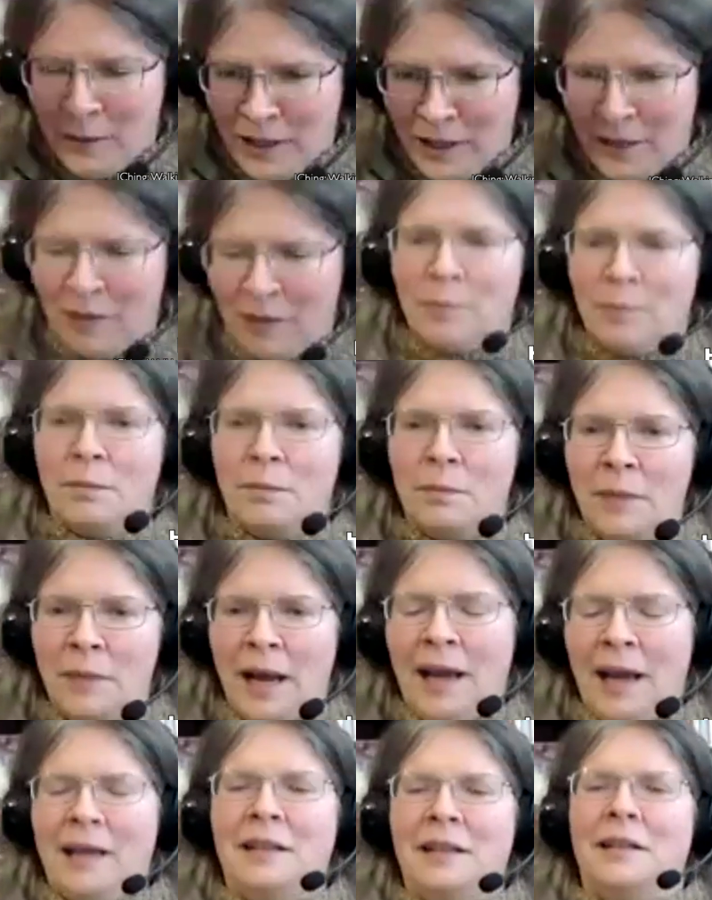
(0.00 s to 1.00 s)
going to
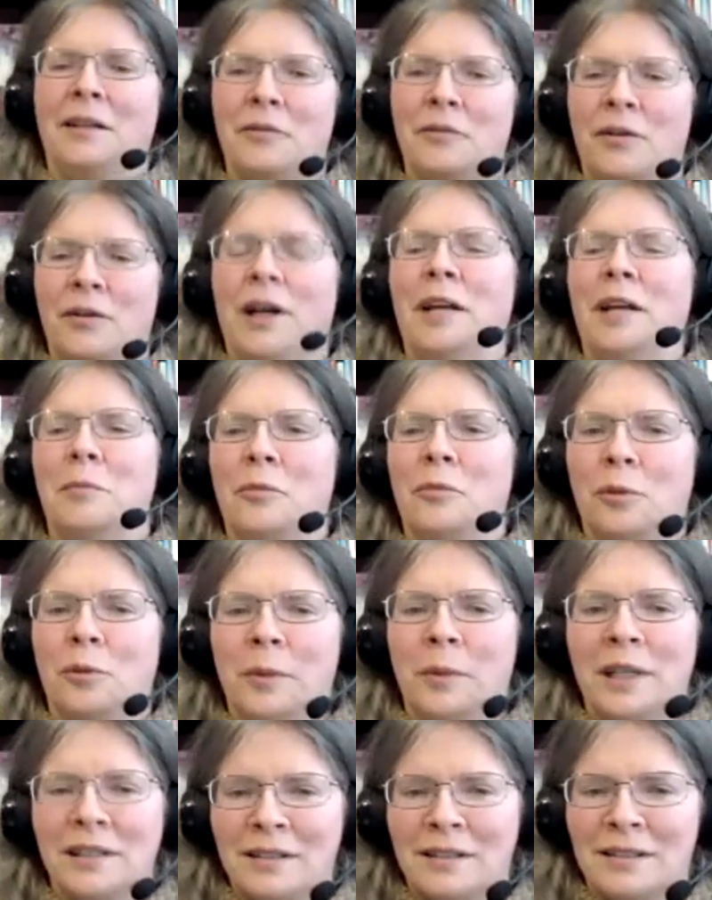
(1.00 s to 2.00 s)
hang the frame
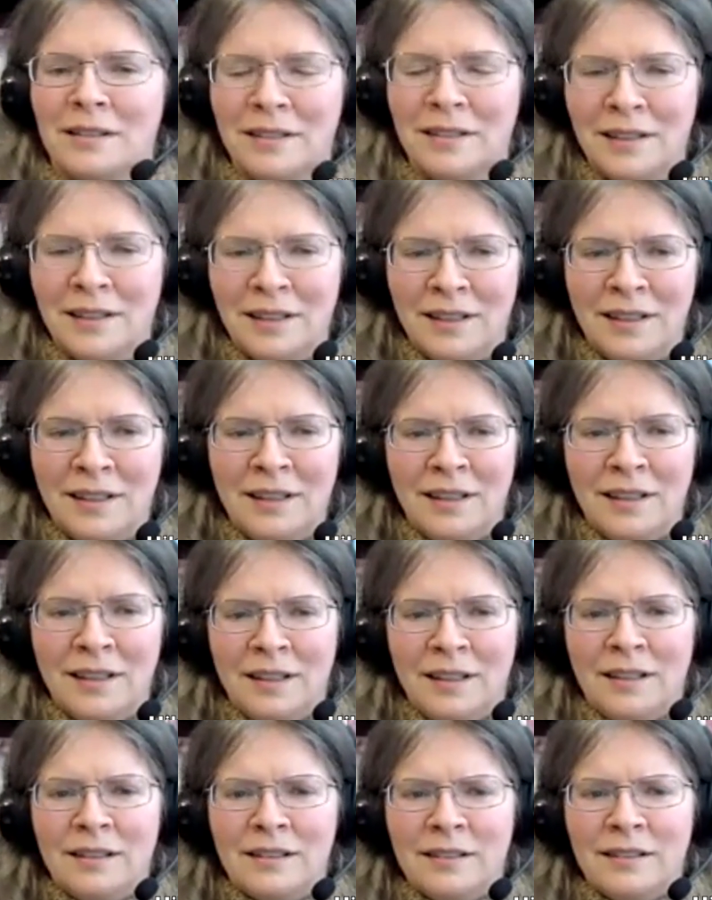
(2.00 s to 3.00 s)
from this.
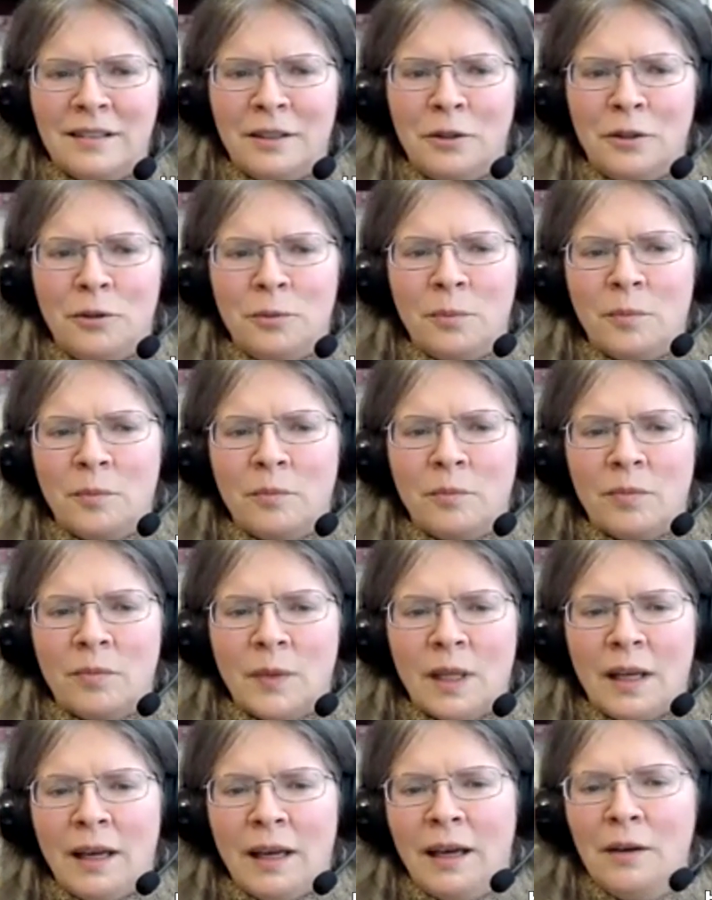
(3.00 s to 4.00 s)
Mm. So,
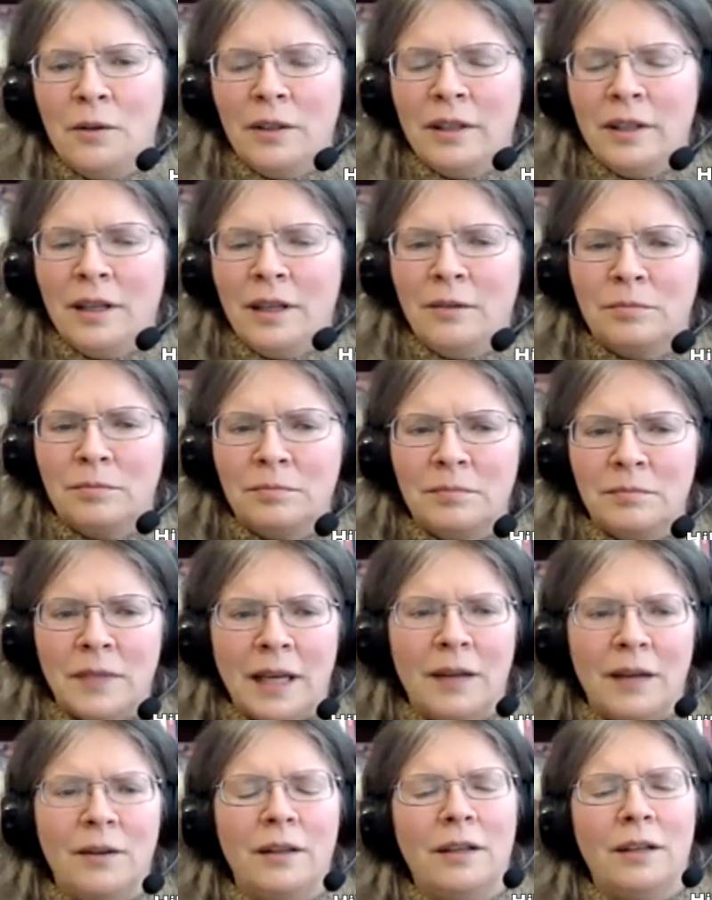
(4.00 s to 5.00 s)
how do they
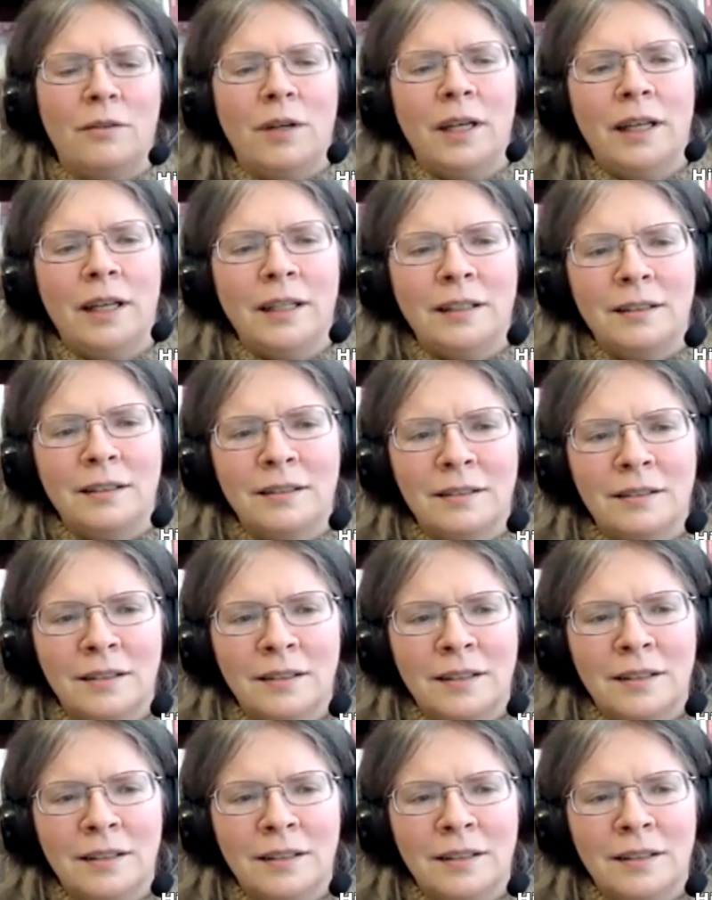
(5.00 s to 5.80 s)
how do they relate?